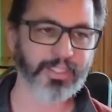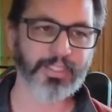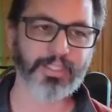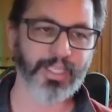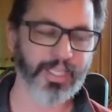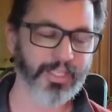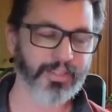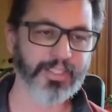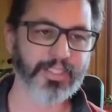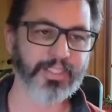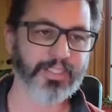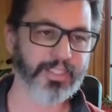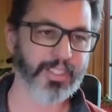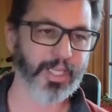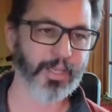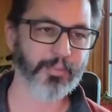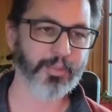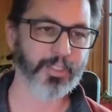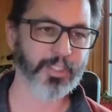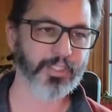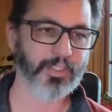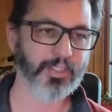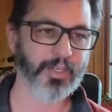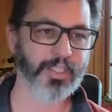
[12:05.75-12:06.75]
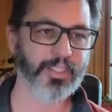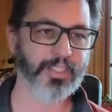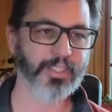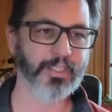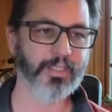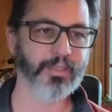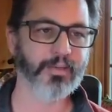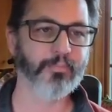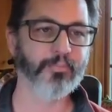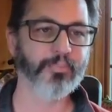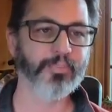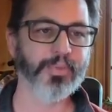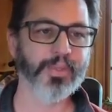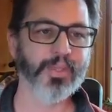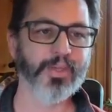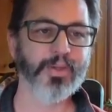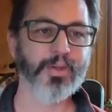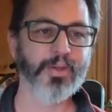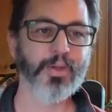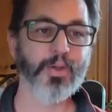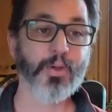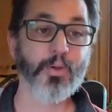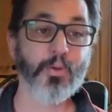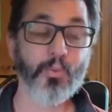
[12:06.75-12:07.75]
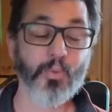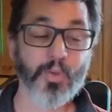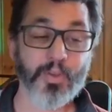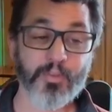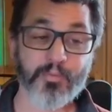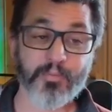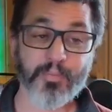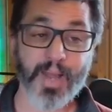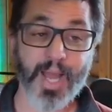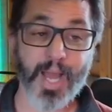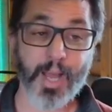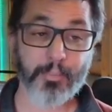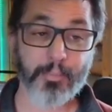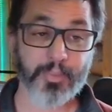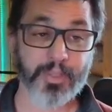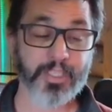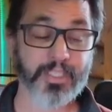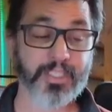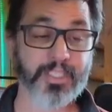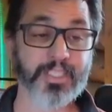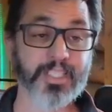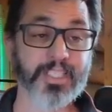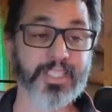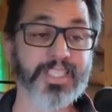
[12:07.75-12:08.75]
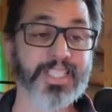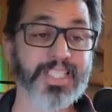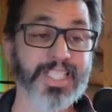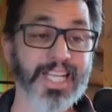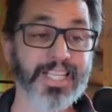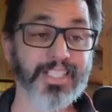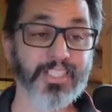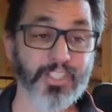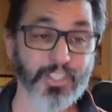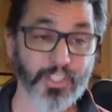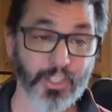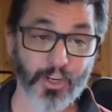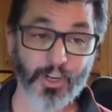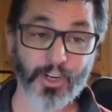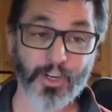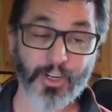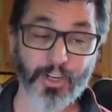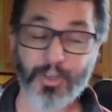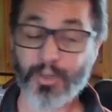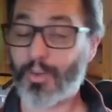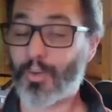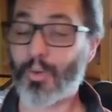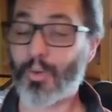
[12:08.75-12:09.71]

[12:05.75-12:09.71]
in this demonstration. We've mapped this to sensor